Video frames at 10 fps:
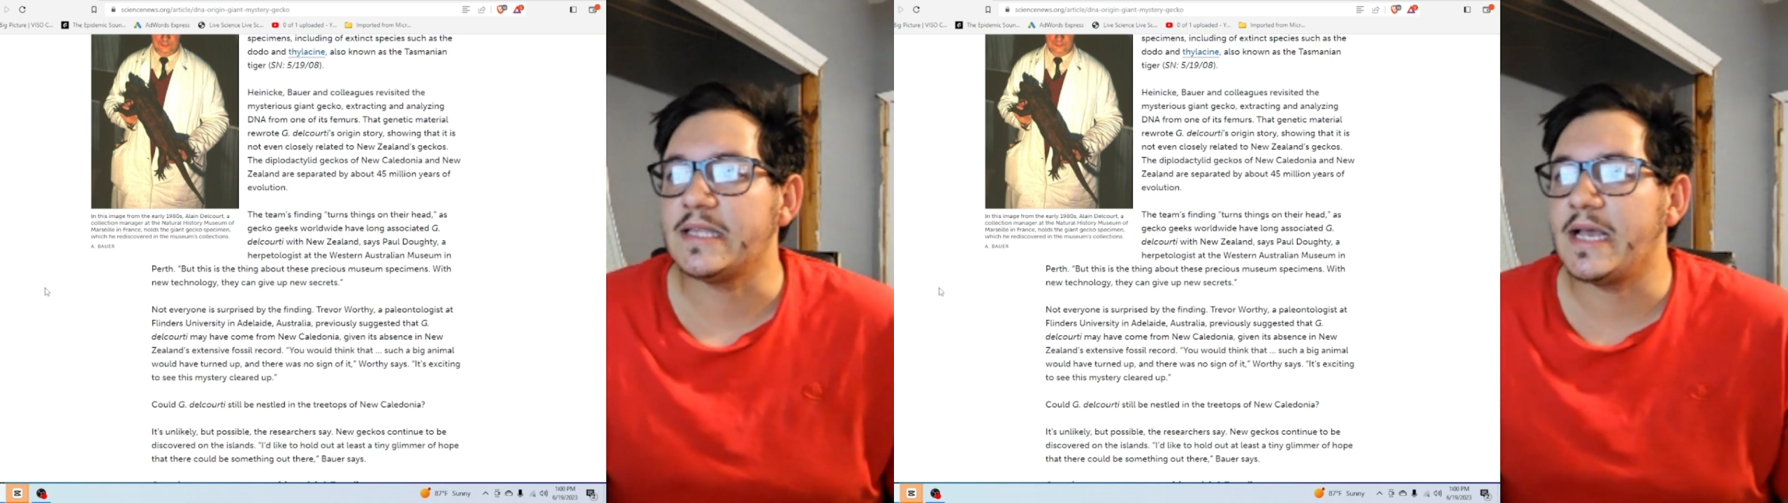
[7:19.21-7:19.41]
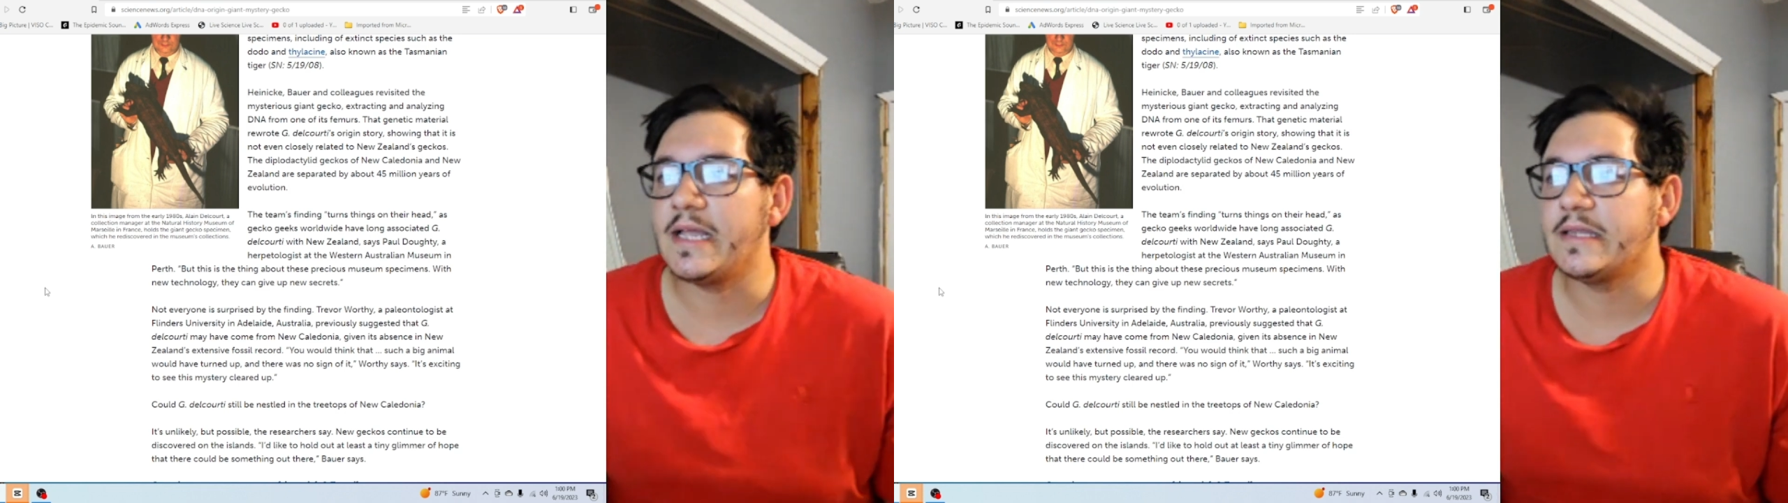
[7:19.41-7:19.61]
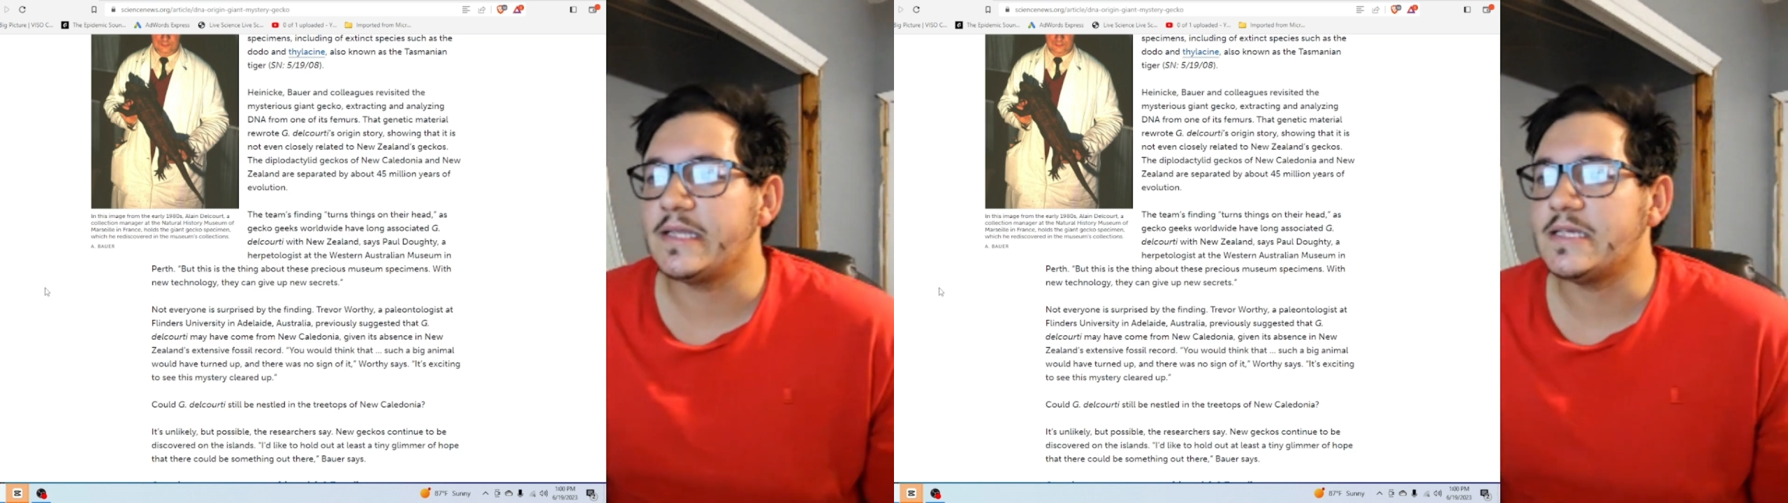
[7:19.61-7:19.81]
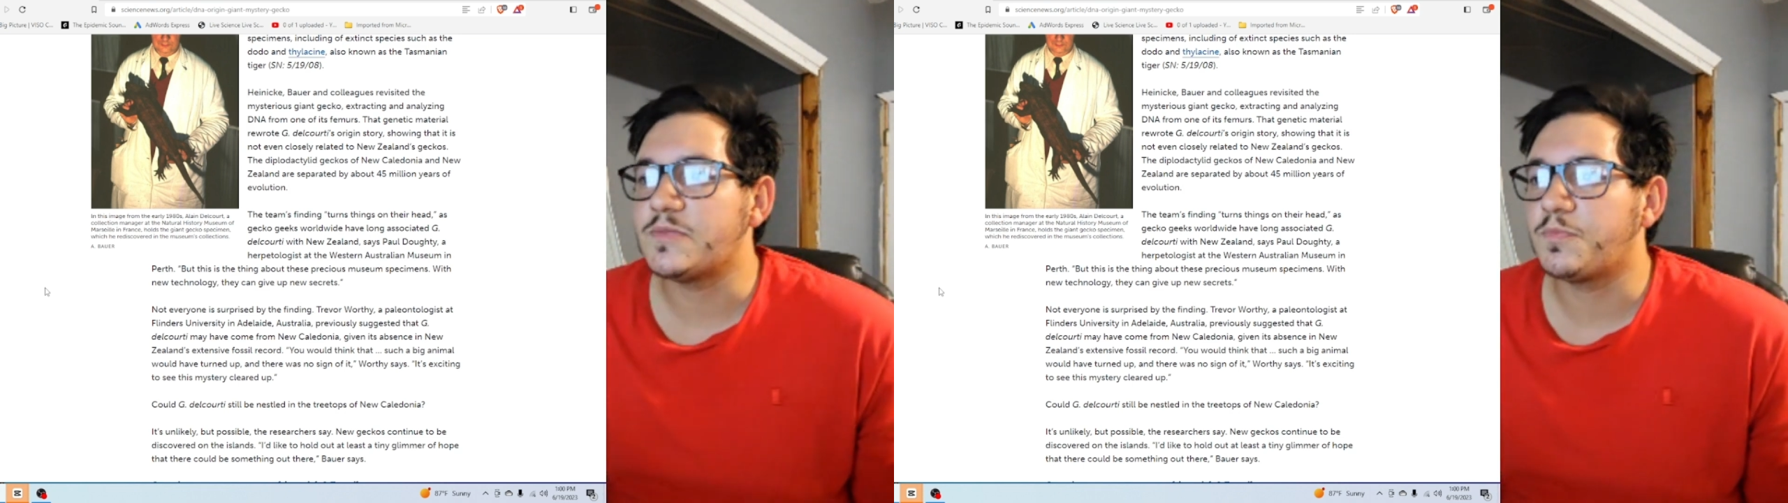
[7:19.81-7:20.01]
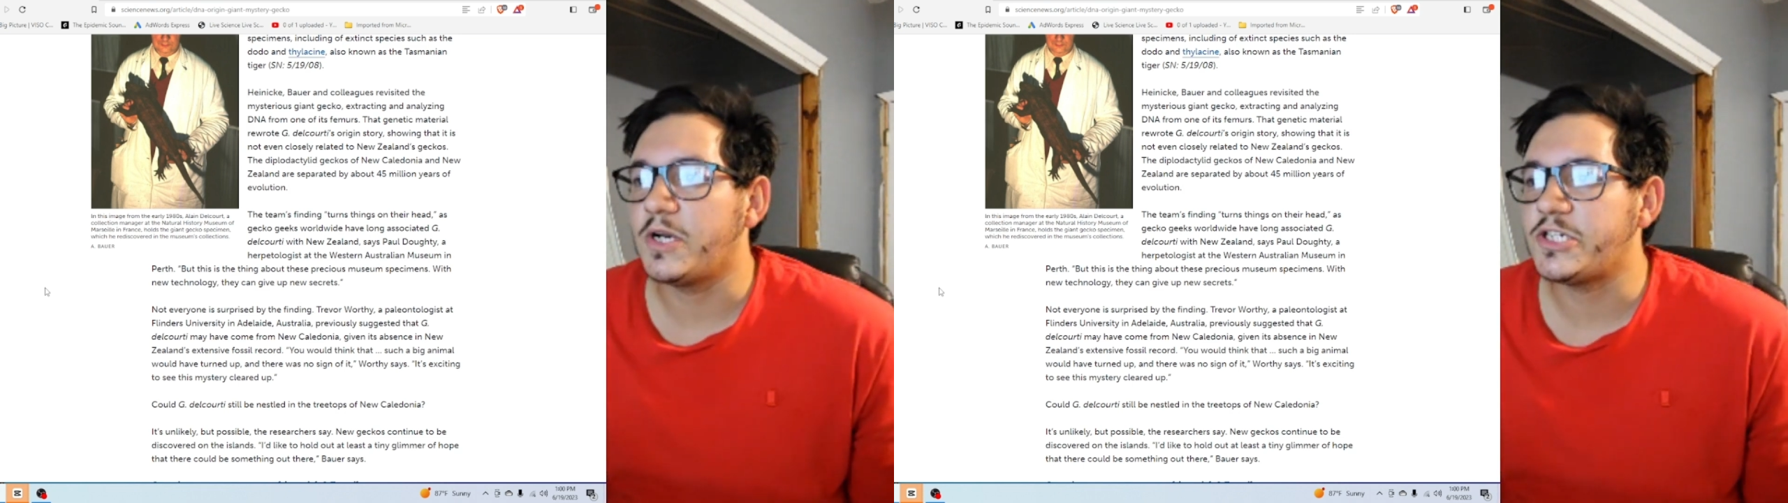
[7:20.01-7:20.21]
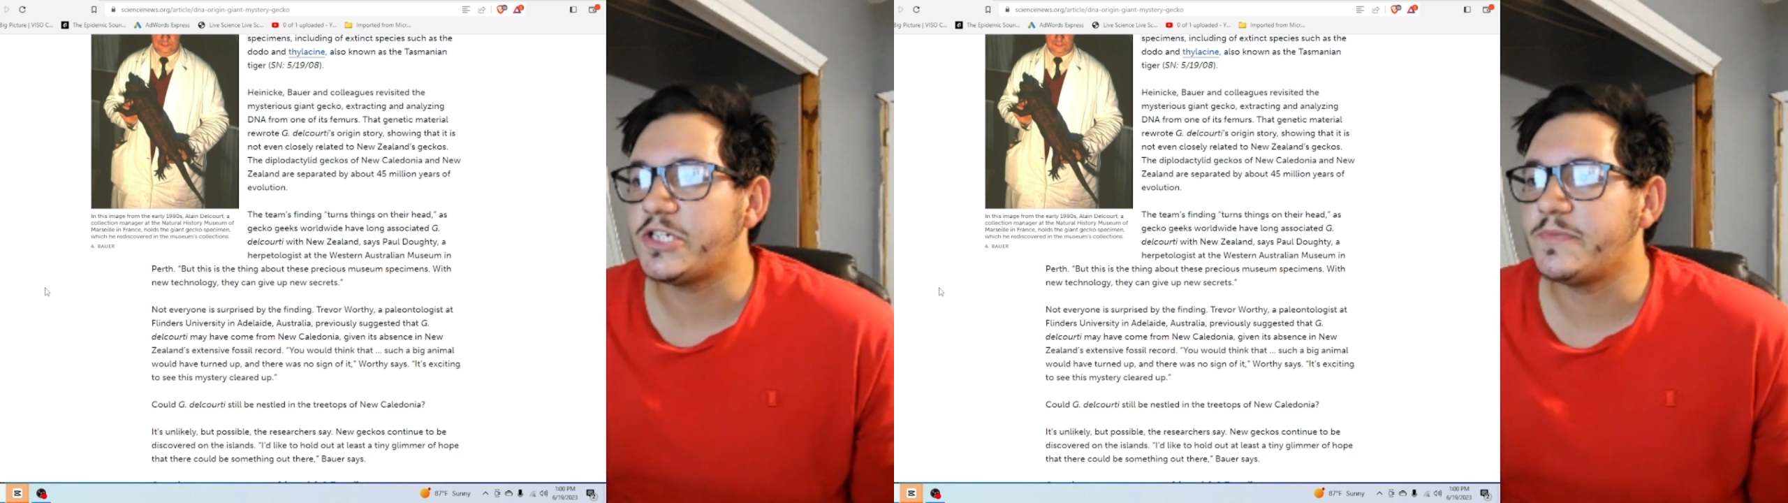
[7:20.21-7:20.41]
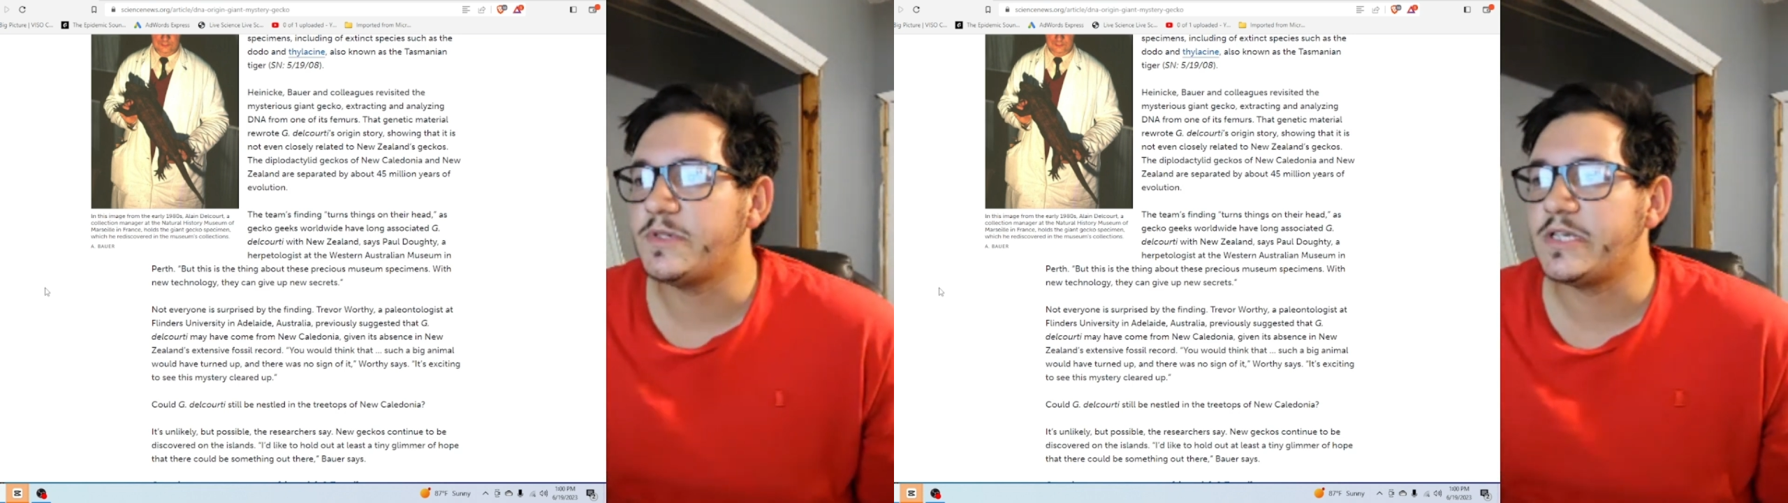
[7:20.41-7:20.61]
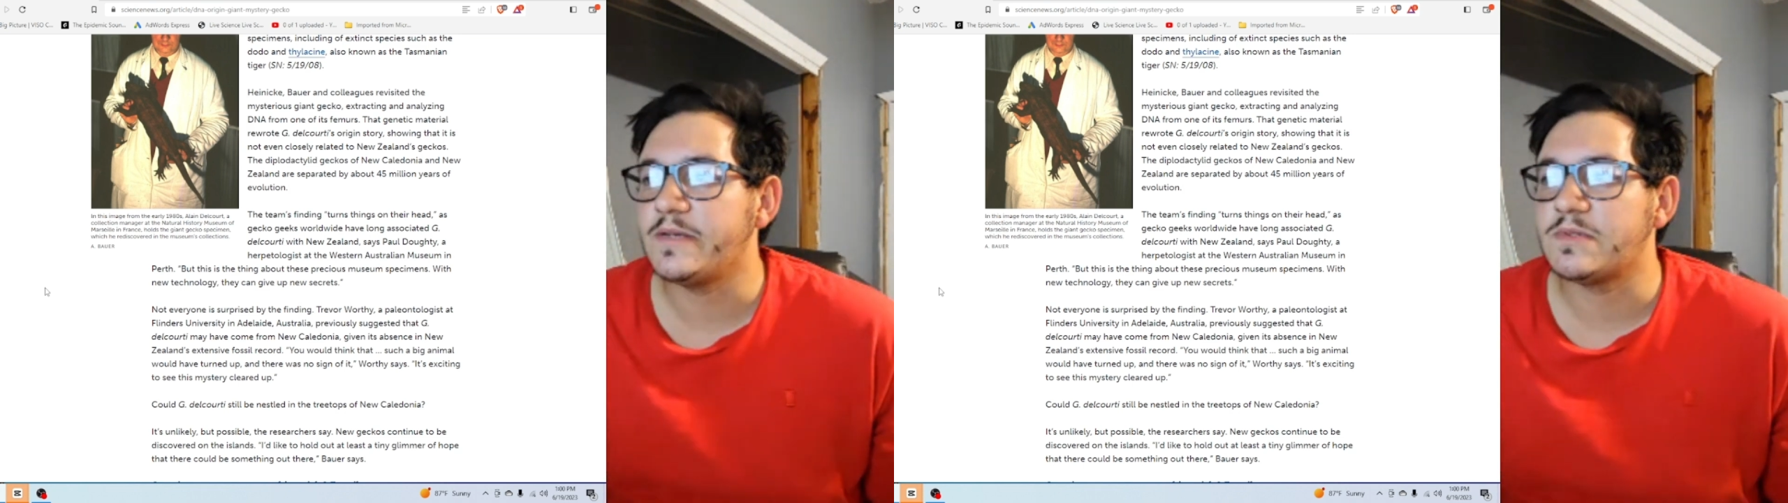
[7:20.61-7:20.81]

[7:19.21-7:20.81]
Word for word: that these precious museum